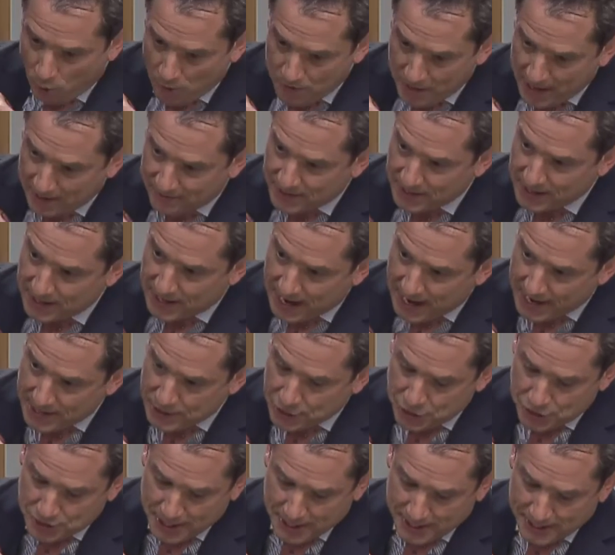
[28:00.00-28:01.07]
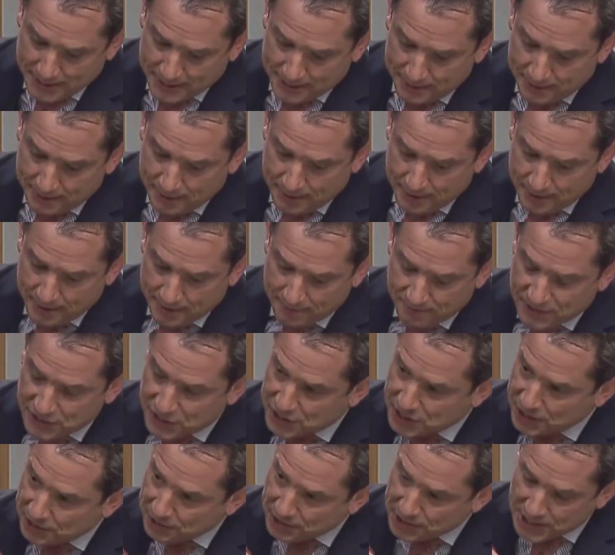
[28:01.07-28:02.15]
or they've engaged in
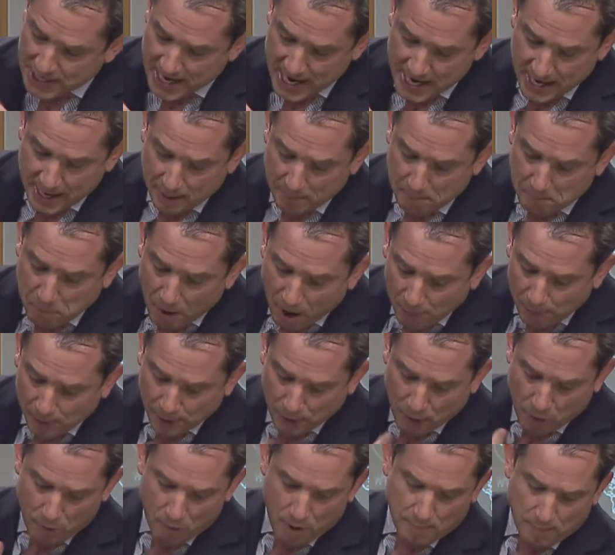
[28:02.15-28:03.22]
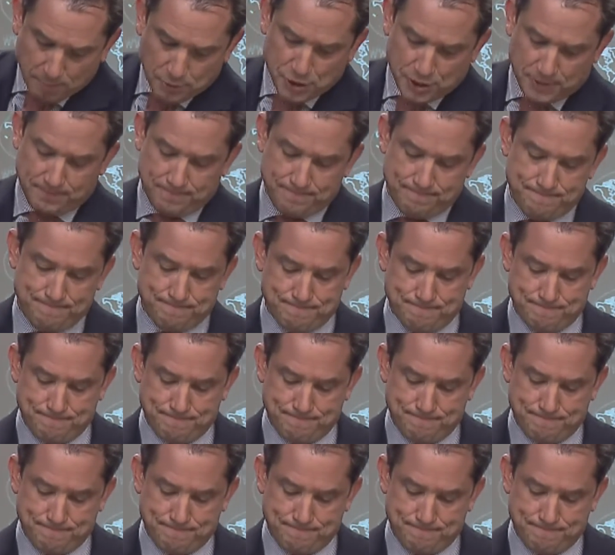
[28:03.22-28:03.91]
facilitating public corruption